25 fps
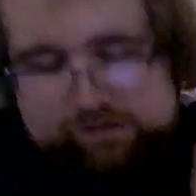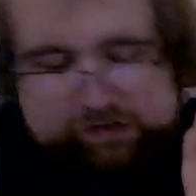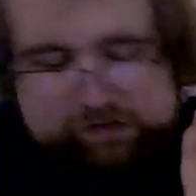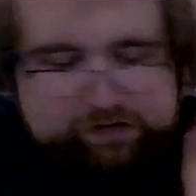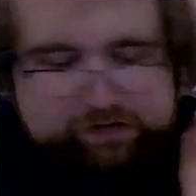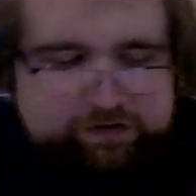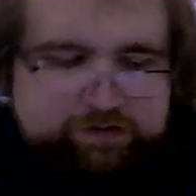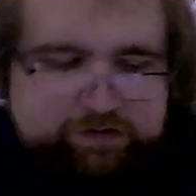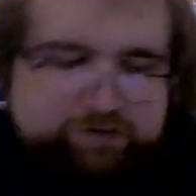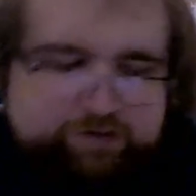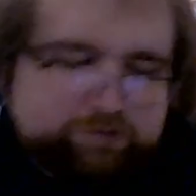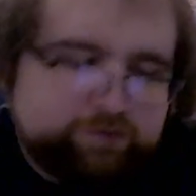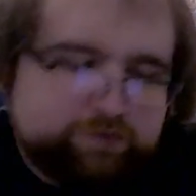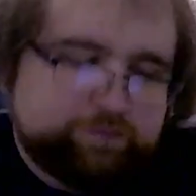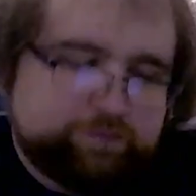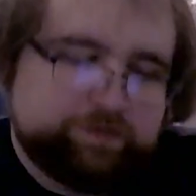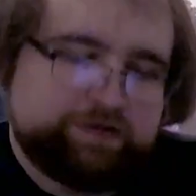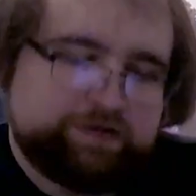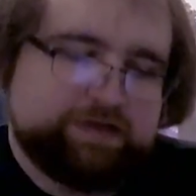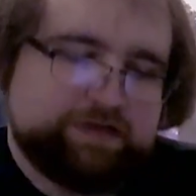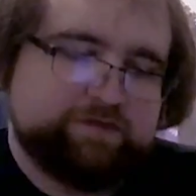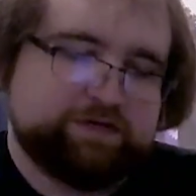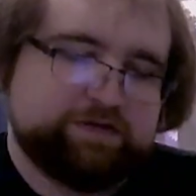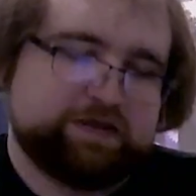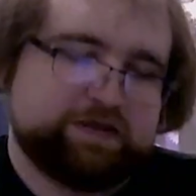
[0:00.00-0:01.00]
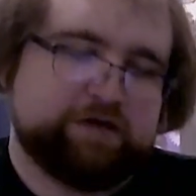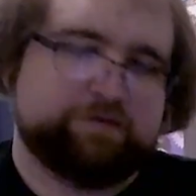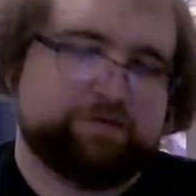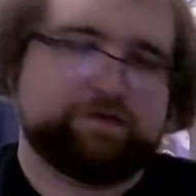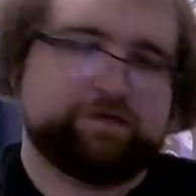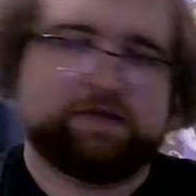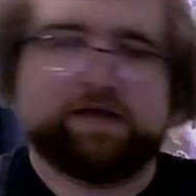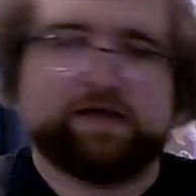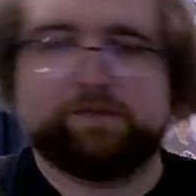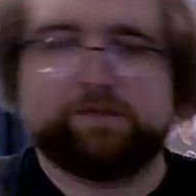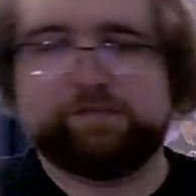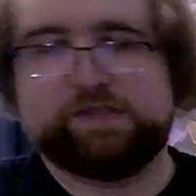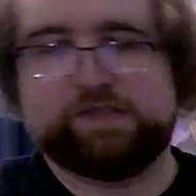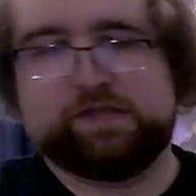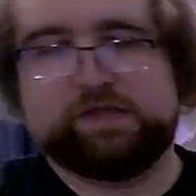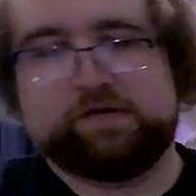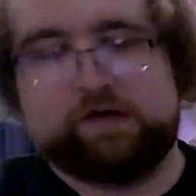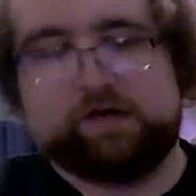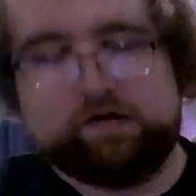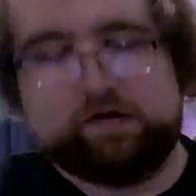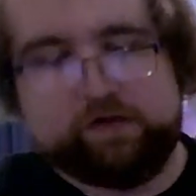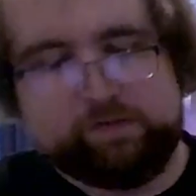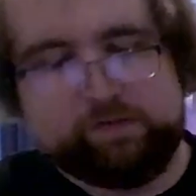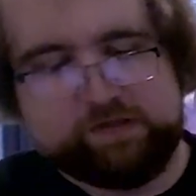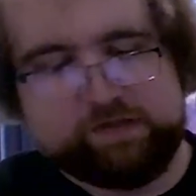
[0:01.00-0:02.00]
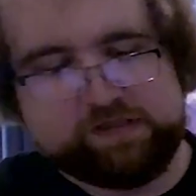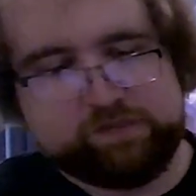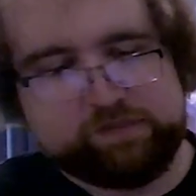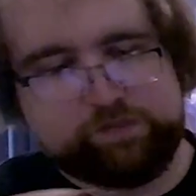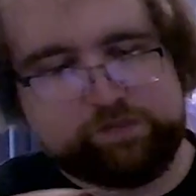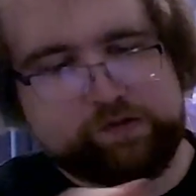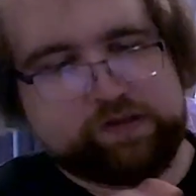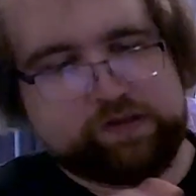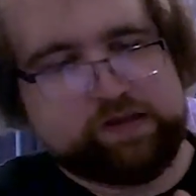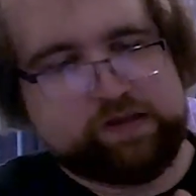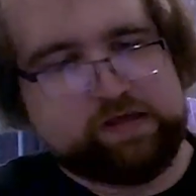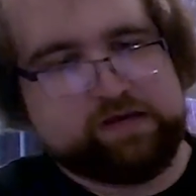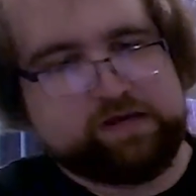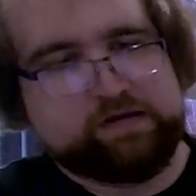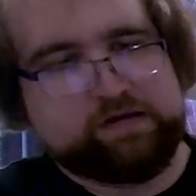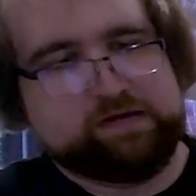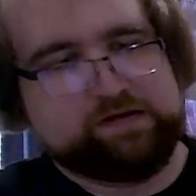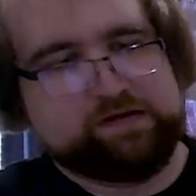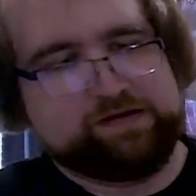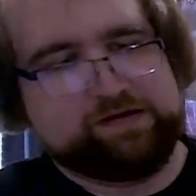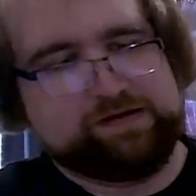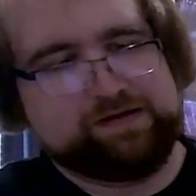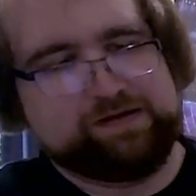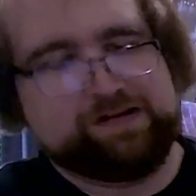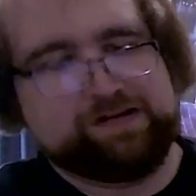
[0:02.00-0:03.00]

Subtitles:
You know what? We'll leave it there for the episode. Oh, I meant to put the